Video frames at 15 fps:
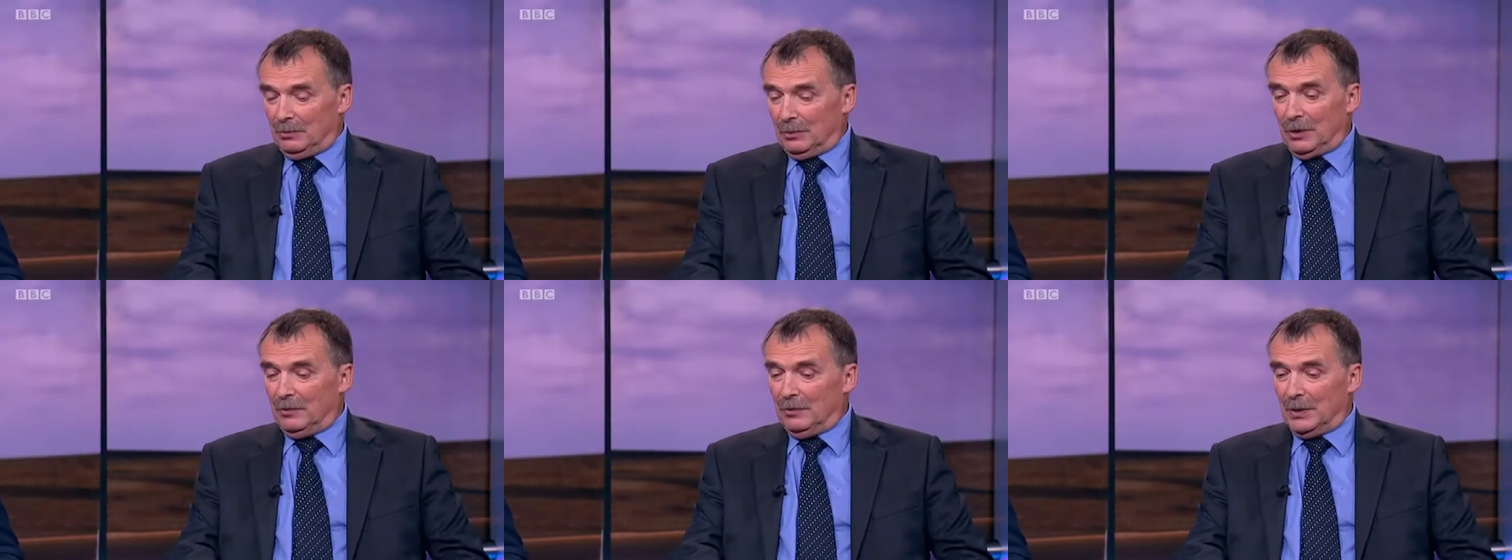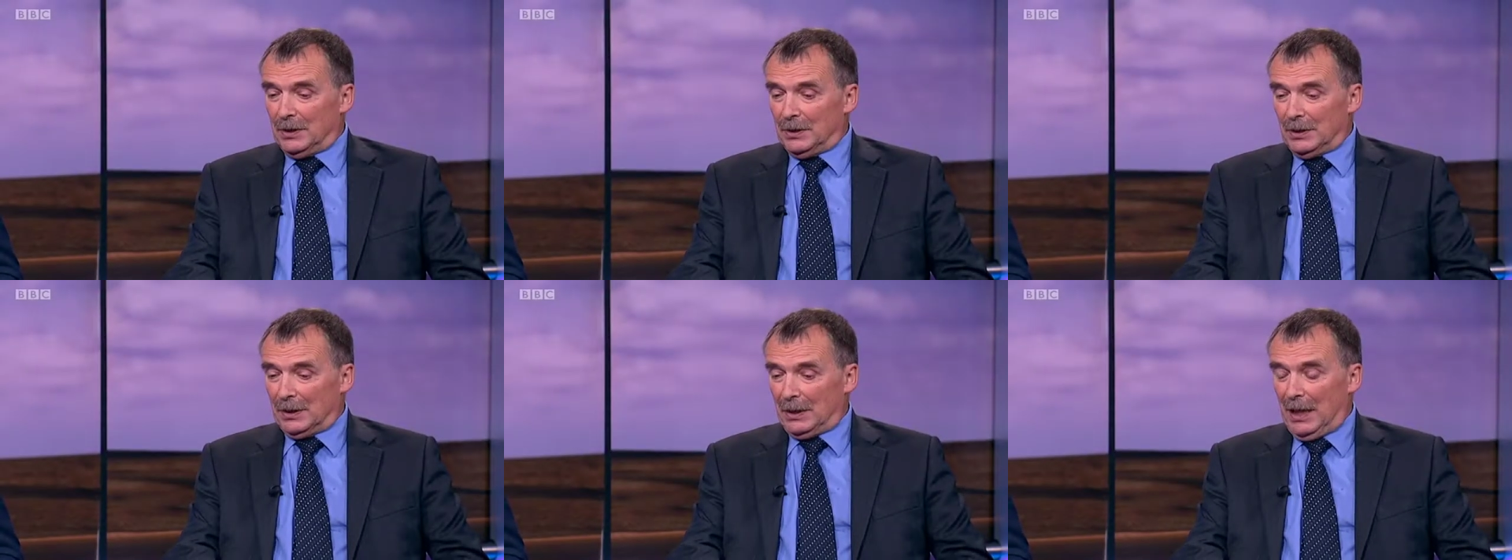movement
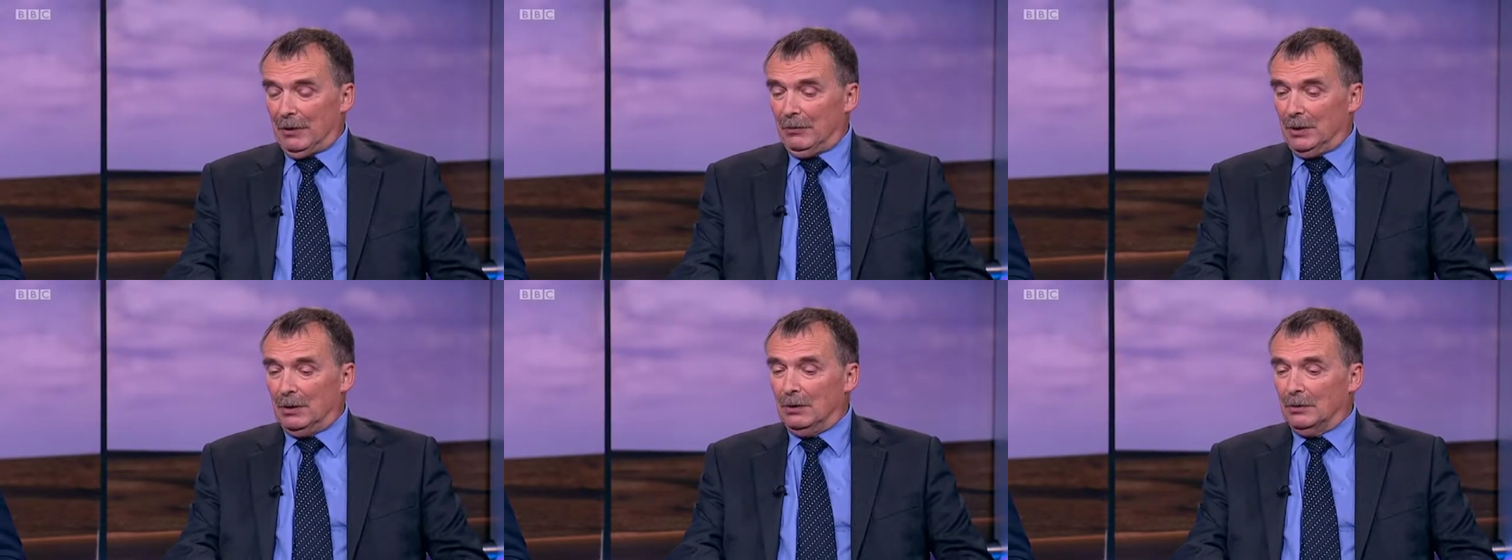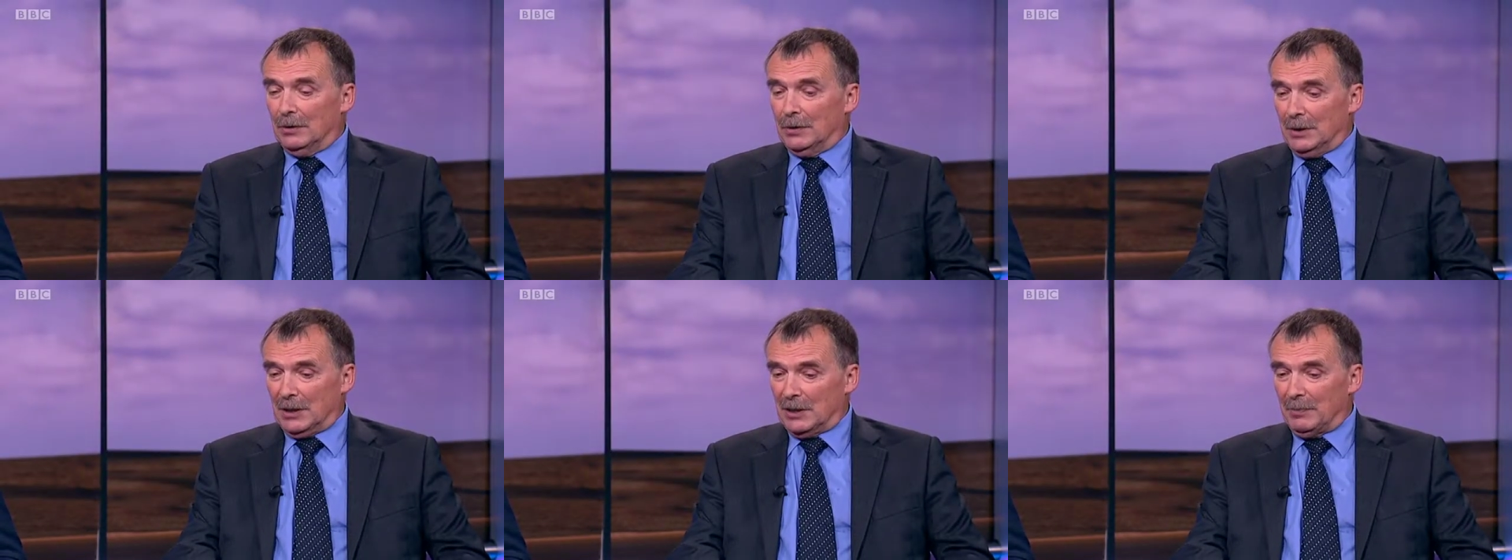to carry on
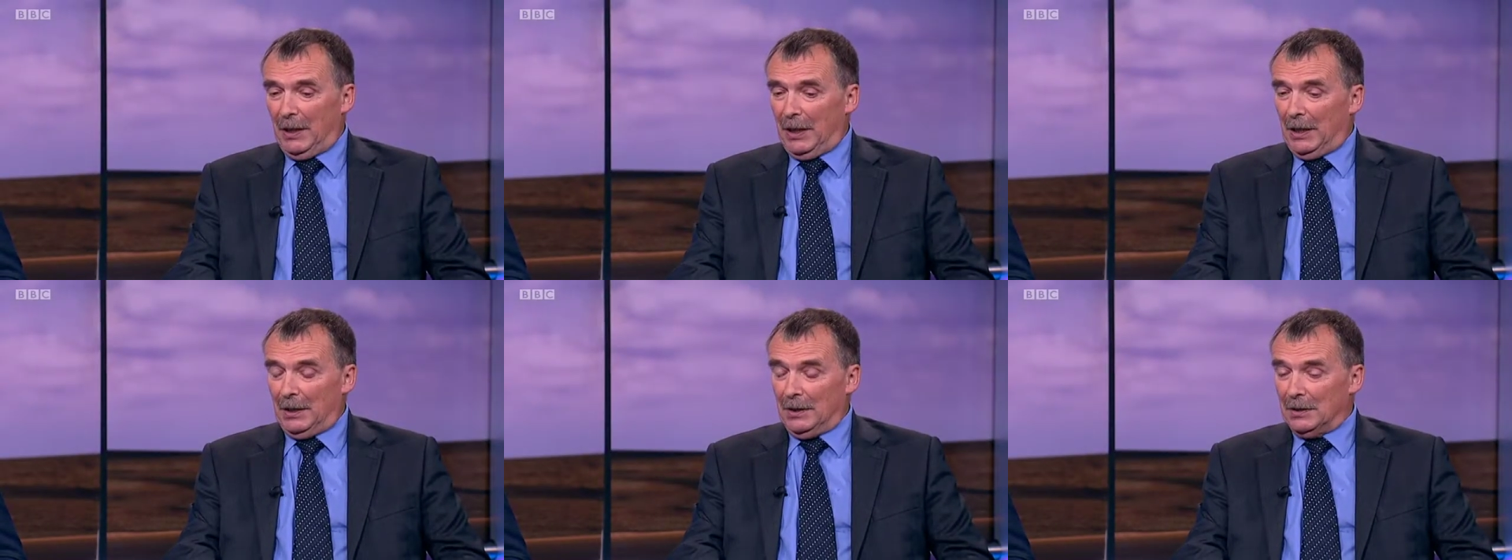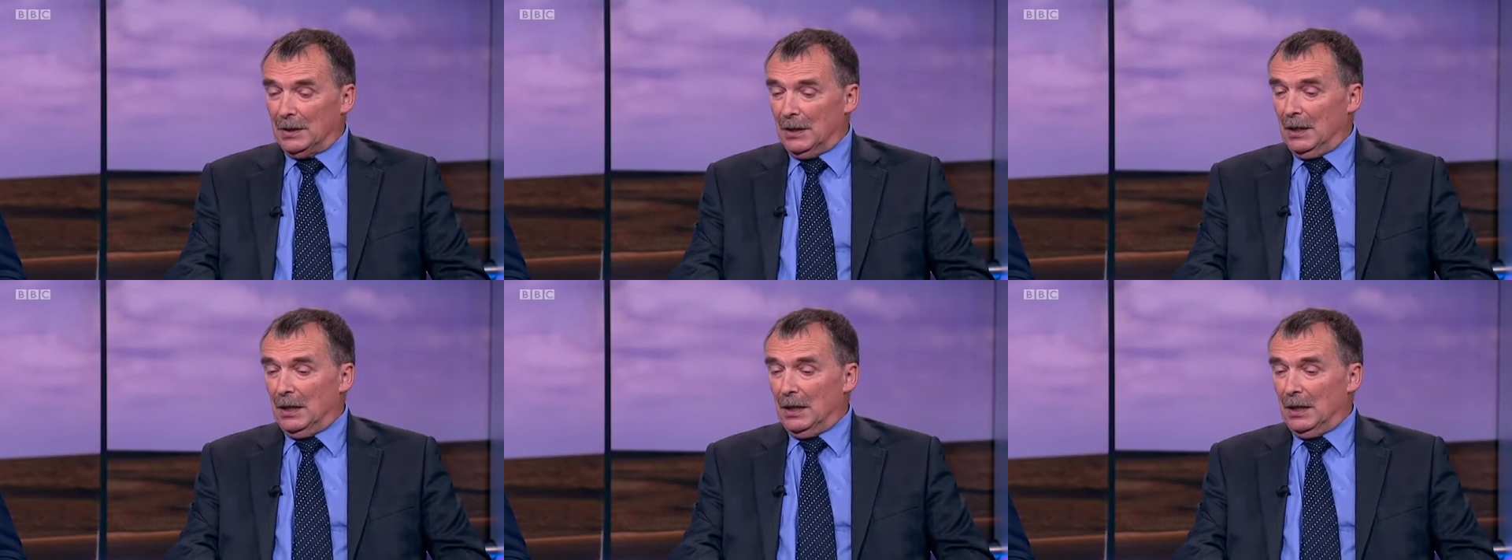and expand,